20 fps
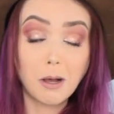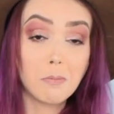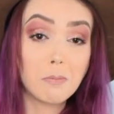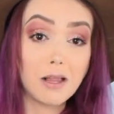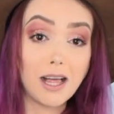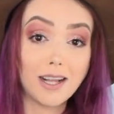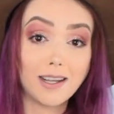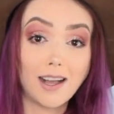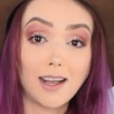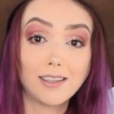A
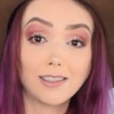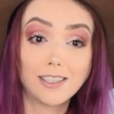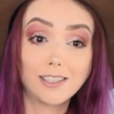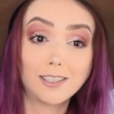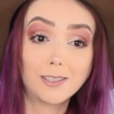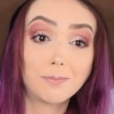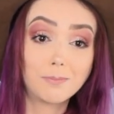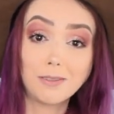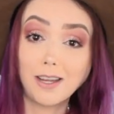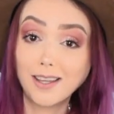black
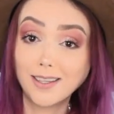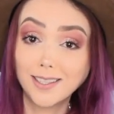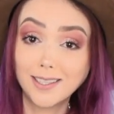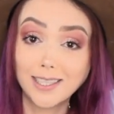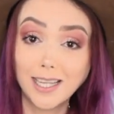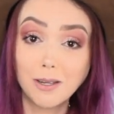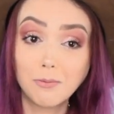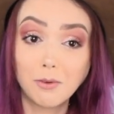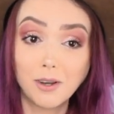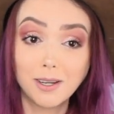eyeliner, not the
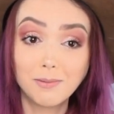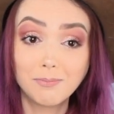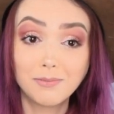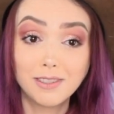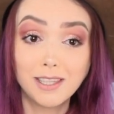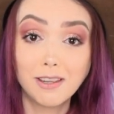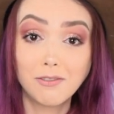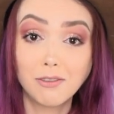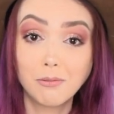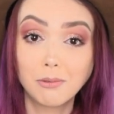same one,
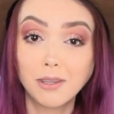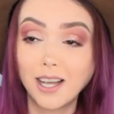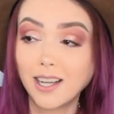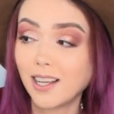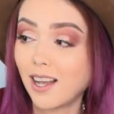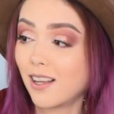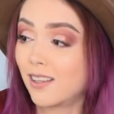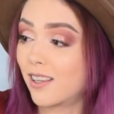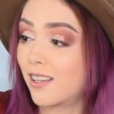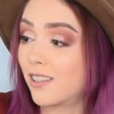different
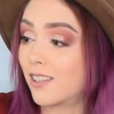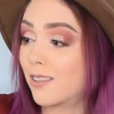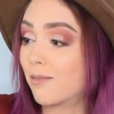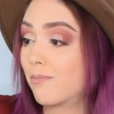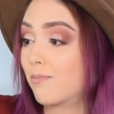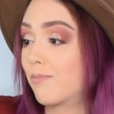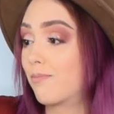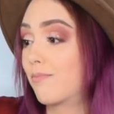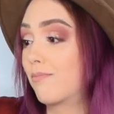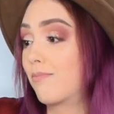black eyeliner.
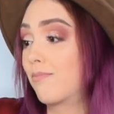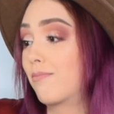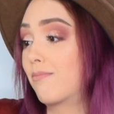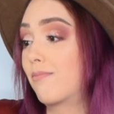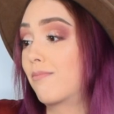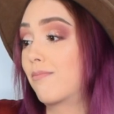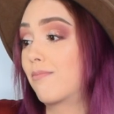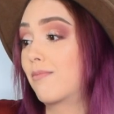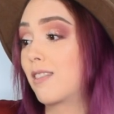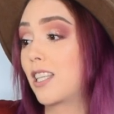
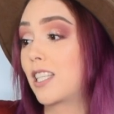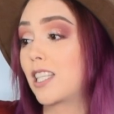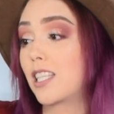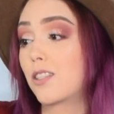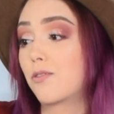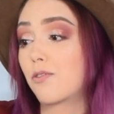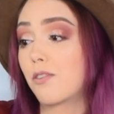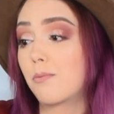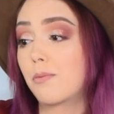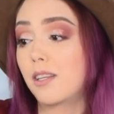This
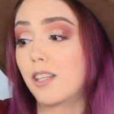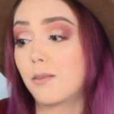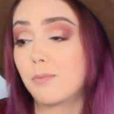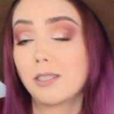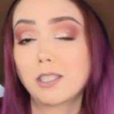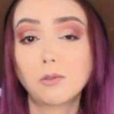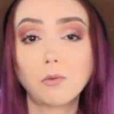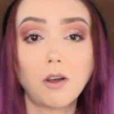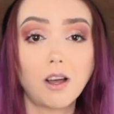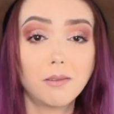is from Il
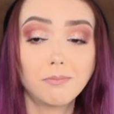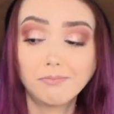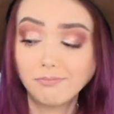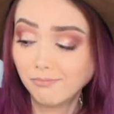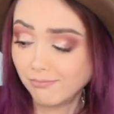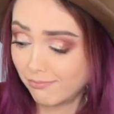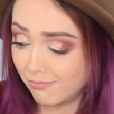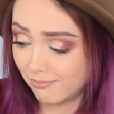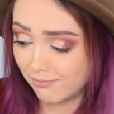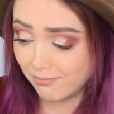Misqua.
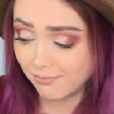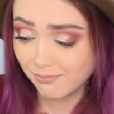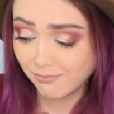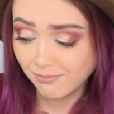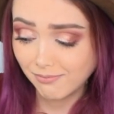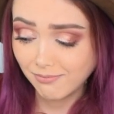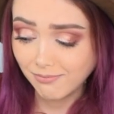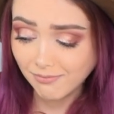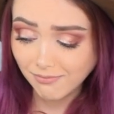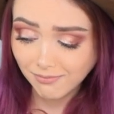
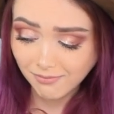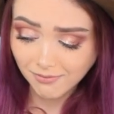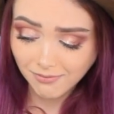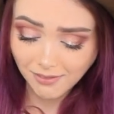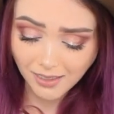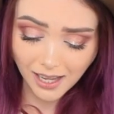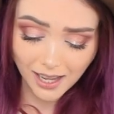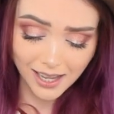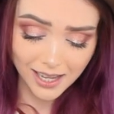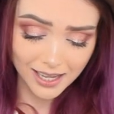
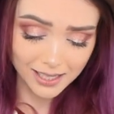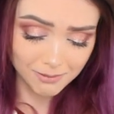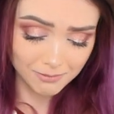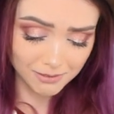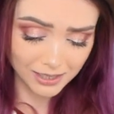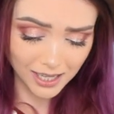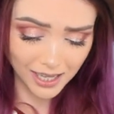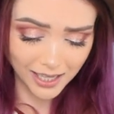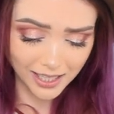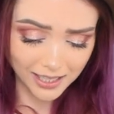I hate,
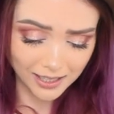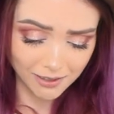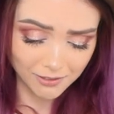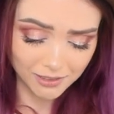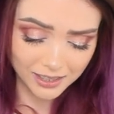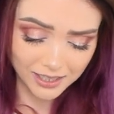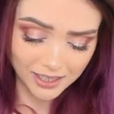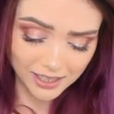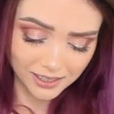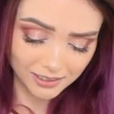I hate
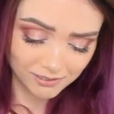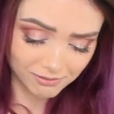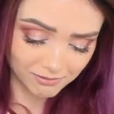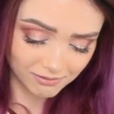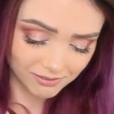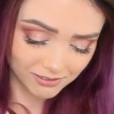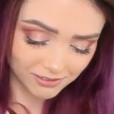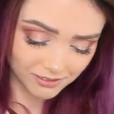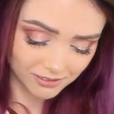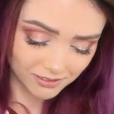everything.
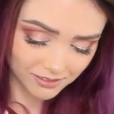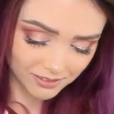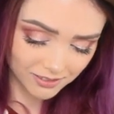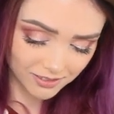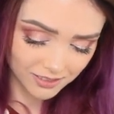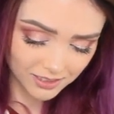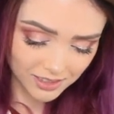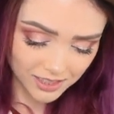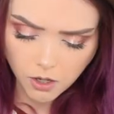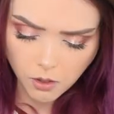
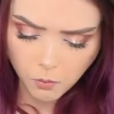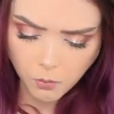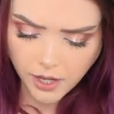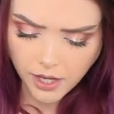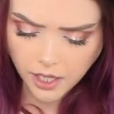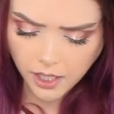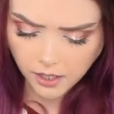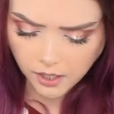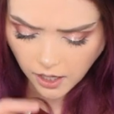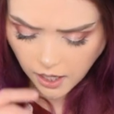
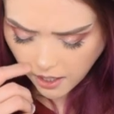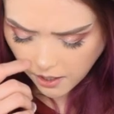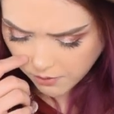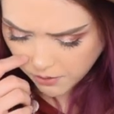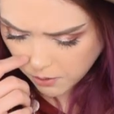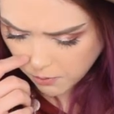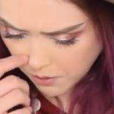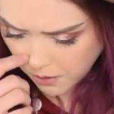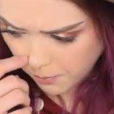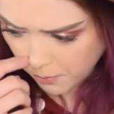Wait, I have
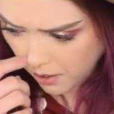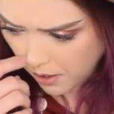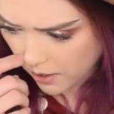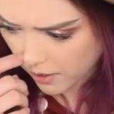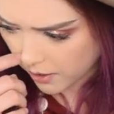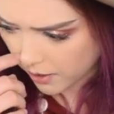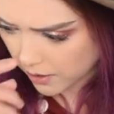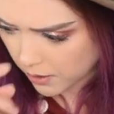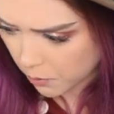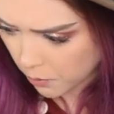too many
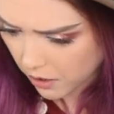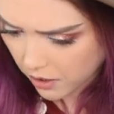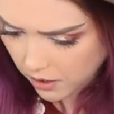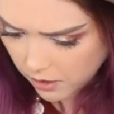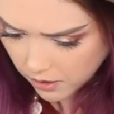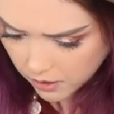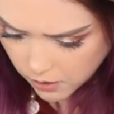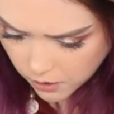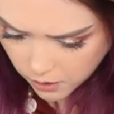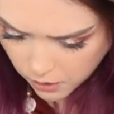products.
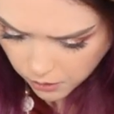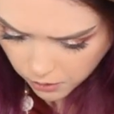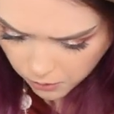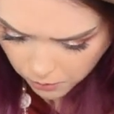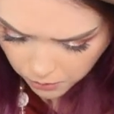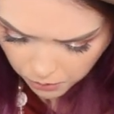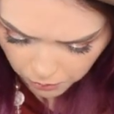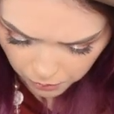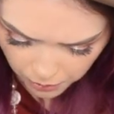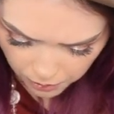One,
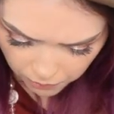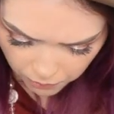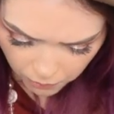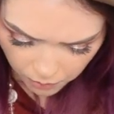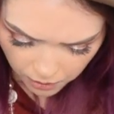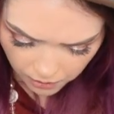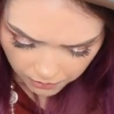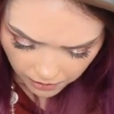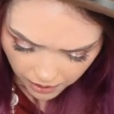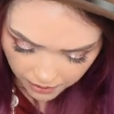two, three,
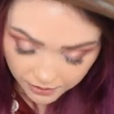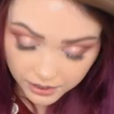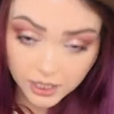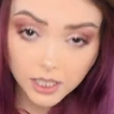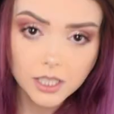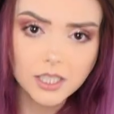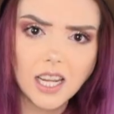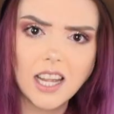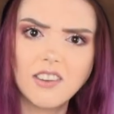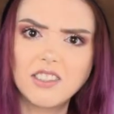four, five,
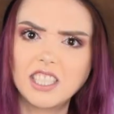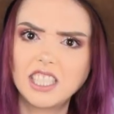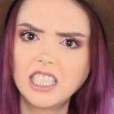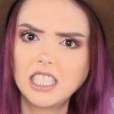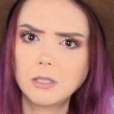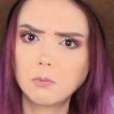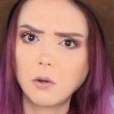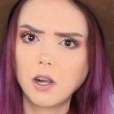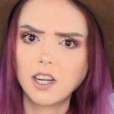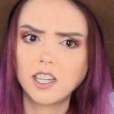six. I have
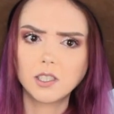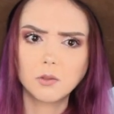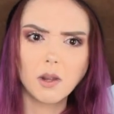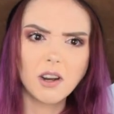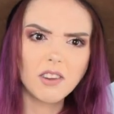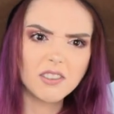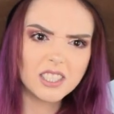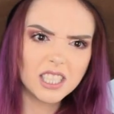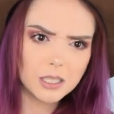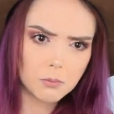six products. Why do
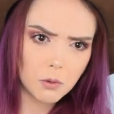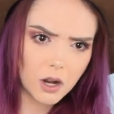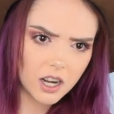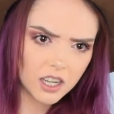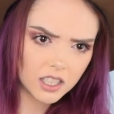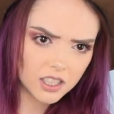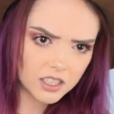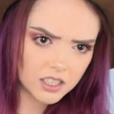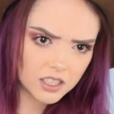I have six products?